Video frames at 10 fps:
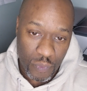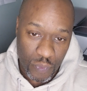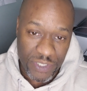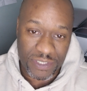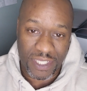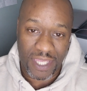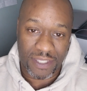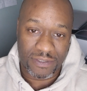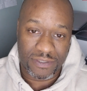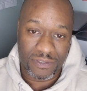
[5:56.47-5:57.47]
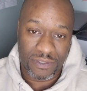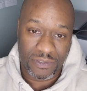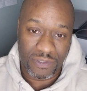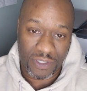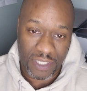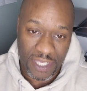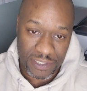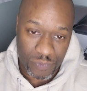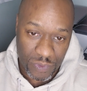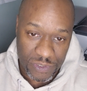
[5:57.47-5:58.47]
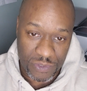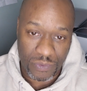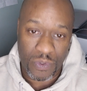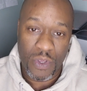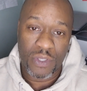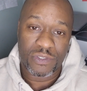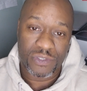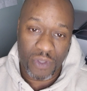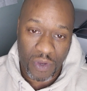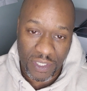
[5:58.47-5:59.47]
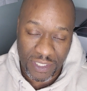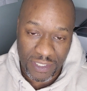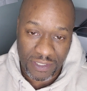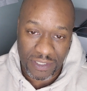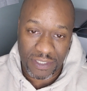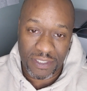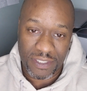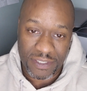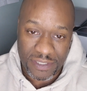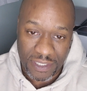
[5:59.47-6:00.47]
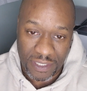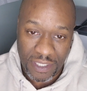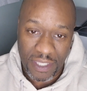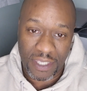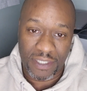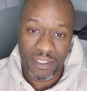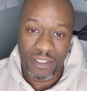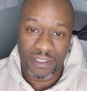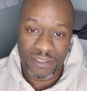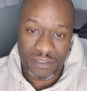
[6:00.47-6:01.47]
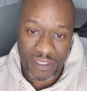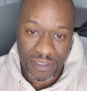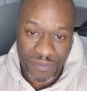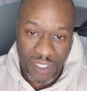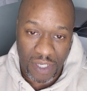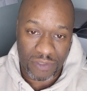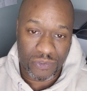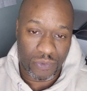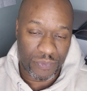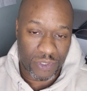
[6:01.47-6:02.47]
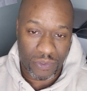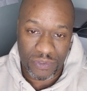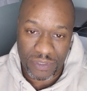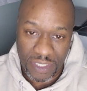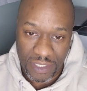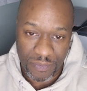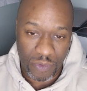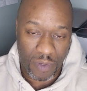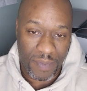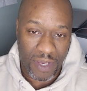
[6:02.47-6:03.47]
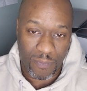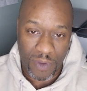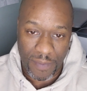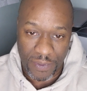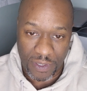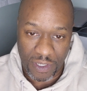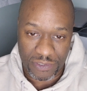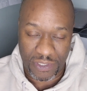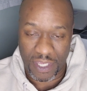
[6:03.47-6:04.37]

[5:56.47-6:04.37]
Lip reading: reach out to your clients once you start getting leads, and keep talking to them. Let them know about webinars you're